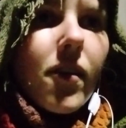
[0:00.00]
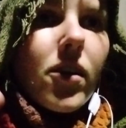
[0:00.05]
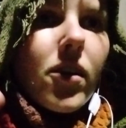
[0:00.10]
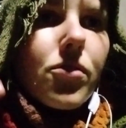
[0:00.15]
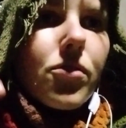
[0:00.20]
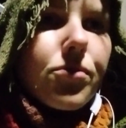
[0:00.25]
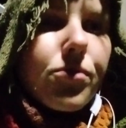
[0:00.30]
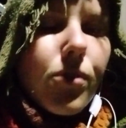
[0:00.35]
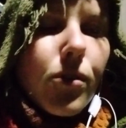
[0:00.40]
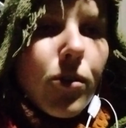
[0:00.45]
in
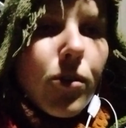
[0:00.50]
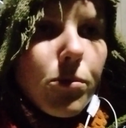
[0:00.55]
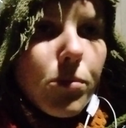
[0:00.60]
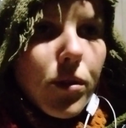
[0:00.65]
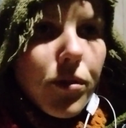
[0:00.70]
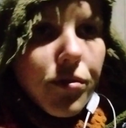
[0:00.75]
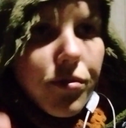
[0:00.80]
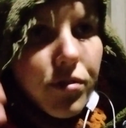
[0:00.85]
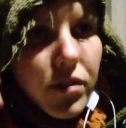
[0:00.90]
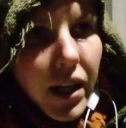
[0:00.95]
a form
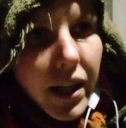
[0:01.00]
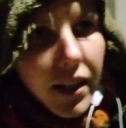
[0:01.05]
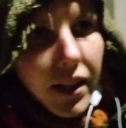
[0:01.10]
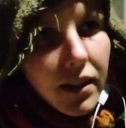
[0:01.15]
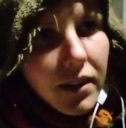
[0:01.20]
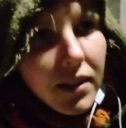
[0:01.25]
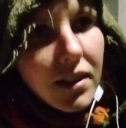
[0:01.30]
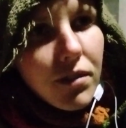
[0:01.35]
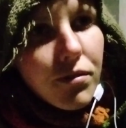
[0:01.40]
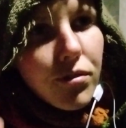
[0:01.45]
of
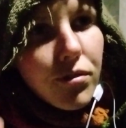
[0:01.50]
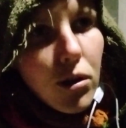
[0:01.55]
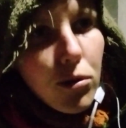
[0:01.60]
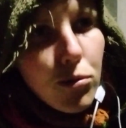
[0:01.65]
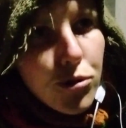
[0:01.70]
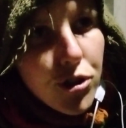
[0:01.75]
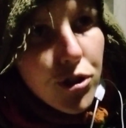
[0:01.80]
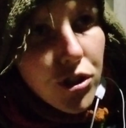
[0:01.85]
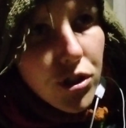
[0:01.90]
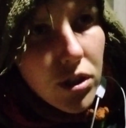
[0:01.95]
like
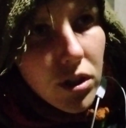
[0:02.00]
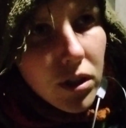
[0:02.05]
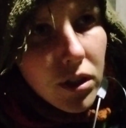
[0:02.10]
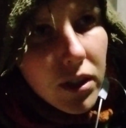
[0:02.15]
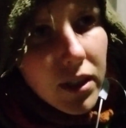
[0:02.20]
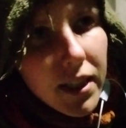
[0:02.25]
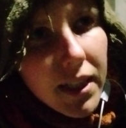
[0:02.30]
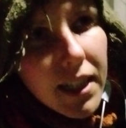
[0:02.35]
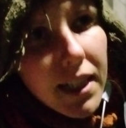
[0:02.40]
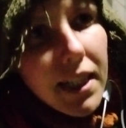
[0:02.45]

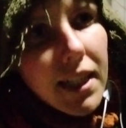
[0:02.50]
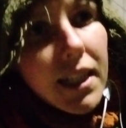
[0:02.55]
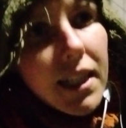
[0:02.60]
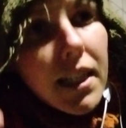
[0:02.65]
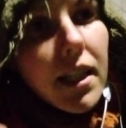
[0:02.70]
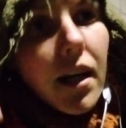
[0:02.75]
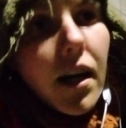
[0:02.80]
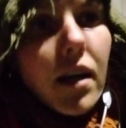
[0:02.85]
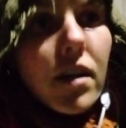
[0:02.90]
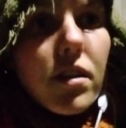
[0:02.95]
devotion,
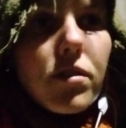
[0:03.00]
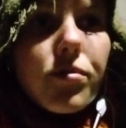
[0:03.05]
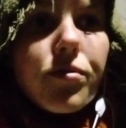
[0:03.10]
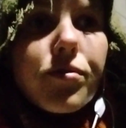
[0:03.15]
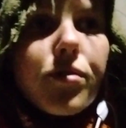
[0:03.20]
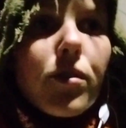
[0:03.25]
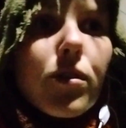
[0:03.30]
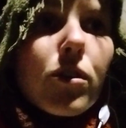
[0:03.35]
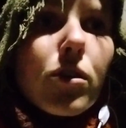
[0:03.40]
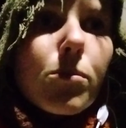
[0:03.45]
a
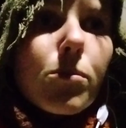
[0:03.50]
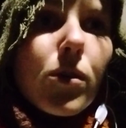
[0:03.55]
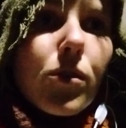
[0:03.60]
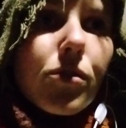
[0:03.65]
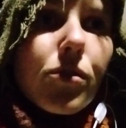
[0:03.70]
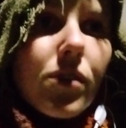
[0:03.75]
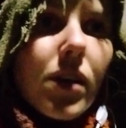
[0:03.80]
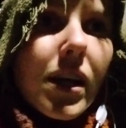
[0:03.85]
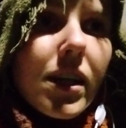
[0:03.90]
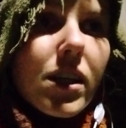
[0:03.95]
form
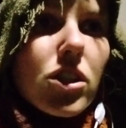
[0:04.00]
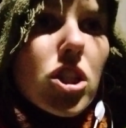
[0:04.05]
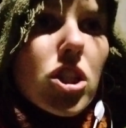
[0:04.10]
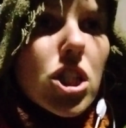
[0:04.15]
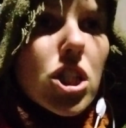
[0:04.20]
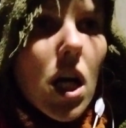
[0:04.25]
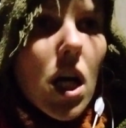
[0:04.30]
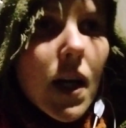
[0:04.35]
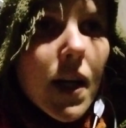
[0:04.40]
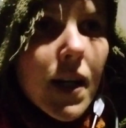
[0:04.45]
of like
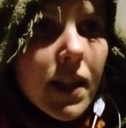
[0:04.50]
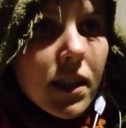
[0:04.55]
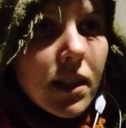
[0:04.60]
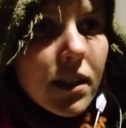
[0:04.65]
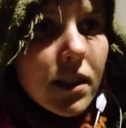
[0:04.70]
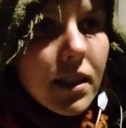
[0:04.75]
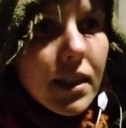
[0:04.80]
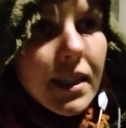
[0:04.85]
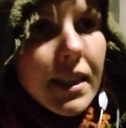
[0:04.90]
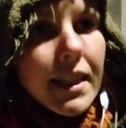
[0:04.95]

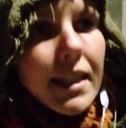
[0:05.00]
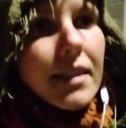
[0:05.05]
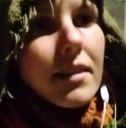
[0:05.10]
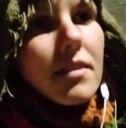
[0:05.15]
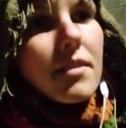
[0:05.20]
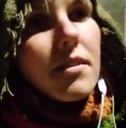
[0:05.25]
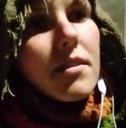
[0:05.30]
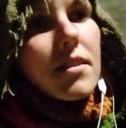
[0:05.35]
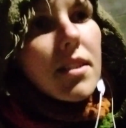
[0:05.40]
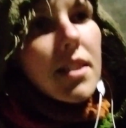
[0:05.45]
chanting
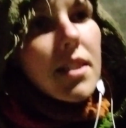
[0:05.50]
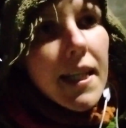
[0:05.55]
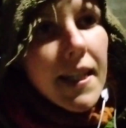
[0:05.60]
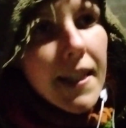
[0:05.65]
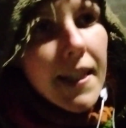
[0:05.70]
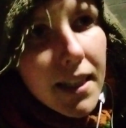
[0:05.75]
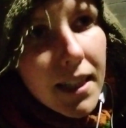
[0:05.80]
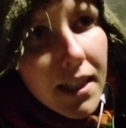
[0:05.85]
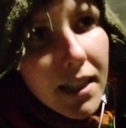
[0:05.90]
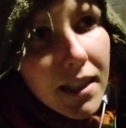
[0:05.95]
and
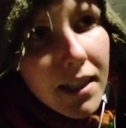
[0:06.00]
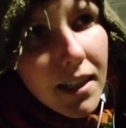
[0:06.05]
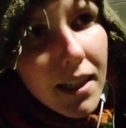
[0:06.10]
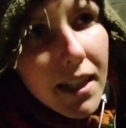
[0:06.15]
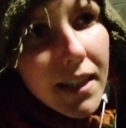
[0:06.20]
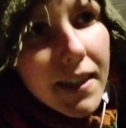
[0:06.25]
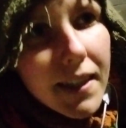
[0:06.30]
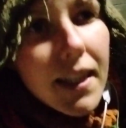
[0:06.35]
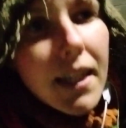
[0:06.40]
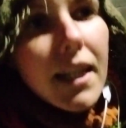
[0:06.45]
singing
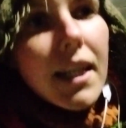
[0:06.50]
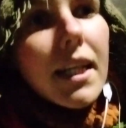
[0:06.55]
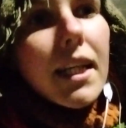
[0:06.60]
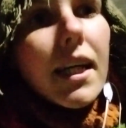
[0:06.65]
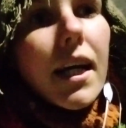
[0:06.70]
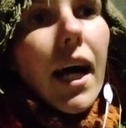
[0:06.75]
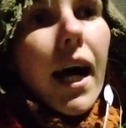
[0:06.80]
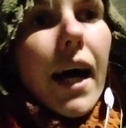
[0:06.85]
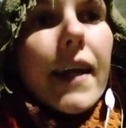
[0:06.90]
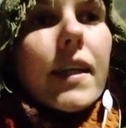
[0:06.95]

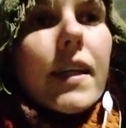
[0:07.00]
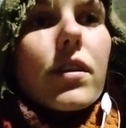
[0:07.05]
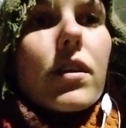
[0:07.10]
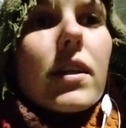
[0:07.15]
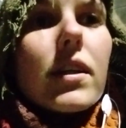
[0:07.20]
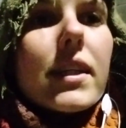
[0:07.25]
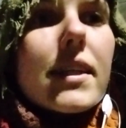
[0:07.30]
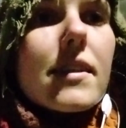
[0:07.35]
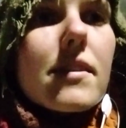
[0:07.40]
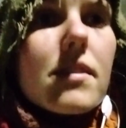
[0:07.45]
and
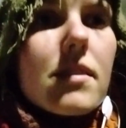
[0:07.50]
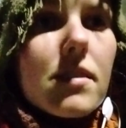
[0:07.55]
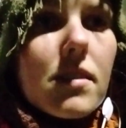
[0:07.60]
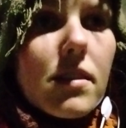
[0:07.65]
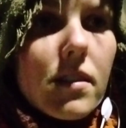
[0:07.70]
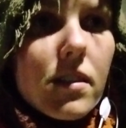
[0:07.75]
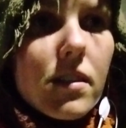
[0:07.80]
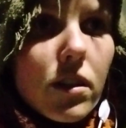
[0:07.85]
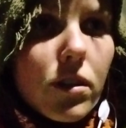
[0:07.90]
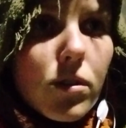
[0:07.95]

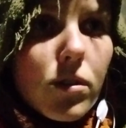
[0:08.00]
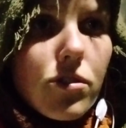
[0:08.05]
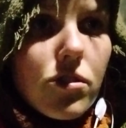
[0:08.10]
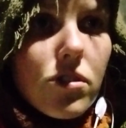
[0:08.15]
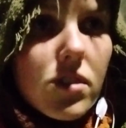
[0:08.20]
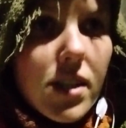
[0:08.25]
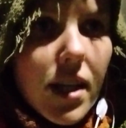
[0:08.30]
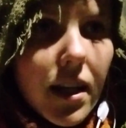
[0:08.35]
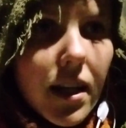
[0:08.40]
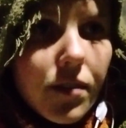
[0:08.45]
releasing
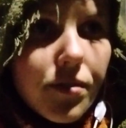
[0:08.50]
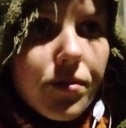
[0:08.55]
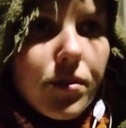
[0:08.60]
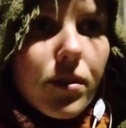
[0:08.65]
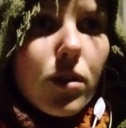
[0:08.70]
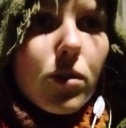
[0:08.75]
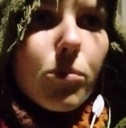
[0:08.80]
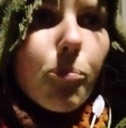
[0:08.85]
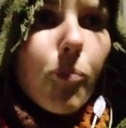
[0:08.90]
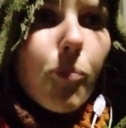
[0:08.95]
yourself,
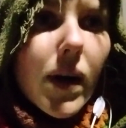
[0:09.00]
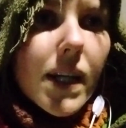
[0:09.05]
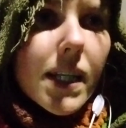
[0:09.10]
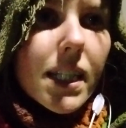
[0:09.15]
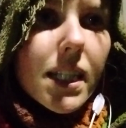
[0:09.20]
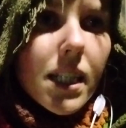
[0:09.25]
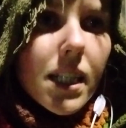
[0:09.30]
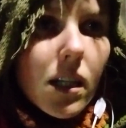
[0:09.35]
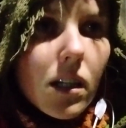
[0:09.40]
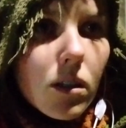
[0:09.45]
your
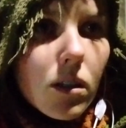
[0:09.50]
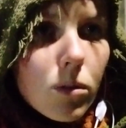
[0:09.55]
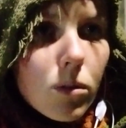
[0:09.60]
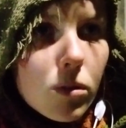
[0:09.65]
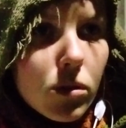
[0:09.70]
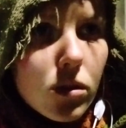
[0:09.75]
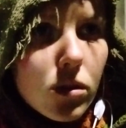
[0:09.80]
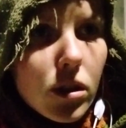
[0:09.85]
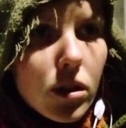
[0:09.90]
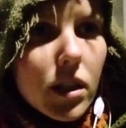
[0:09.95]
body
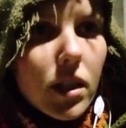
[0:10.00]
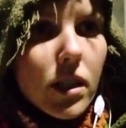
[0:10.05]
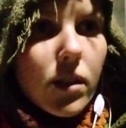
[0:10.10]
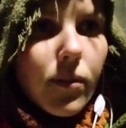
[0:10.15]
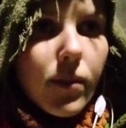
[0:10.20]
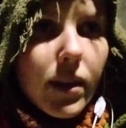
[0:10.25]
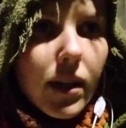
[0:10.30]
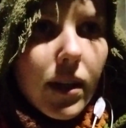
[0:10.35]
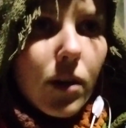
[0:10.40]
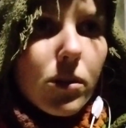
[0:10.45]
out
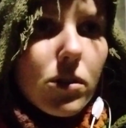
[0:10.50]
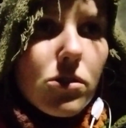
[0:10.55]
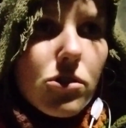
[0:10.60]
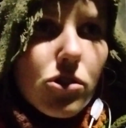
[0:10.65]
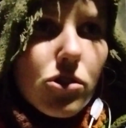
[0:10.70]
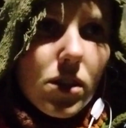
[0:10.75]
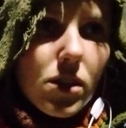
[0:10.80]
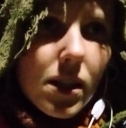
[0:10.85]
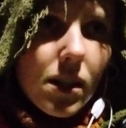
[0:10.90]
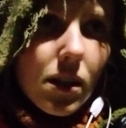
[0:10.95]
without a
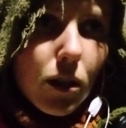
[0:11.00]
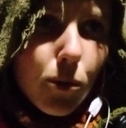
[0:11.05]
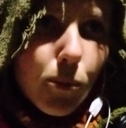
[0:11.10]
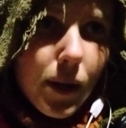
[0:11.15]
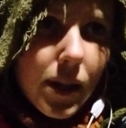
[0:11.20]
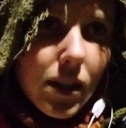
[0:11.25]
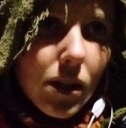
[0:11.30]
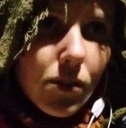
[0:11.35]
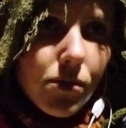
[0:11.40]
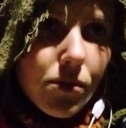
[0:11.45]
single
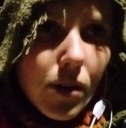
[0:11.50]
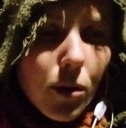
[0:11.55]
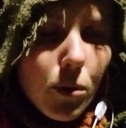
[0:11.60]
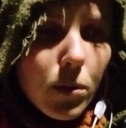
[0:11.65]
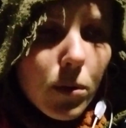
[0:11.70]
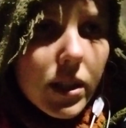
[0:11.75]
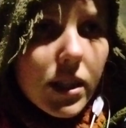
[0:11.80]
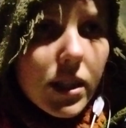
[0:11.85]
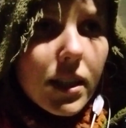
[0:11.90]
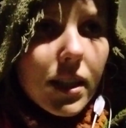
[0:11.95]
way of
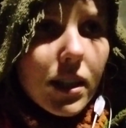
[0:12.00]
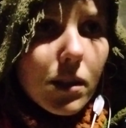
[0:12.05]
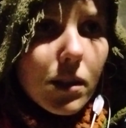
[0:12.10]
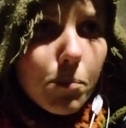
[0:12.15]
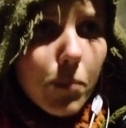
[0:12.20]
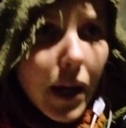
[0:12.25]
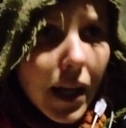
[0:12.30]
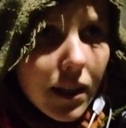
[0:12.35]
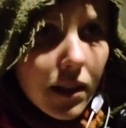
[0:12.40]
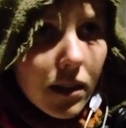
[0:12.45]
holding
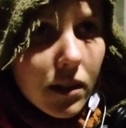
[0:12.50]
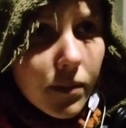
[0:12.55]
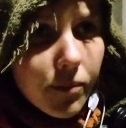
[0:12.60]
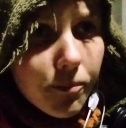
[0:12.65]
it back.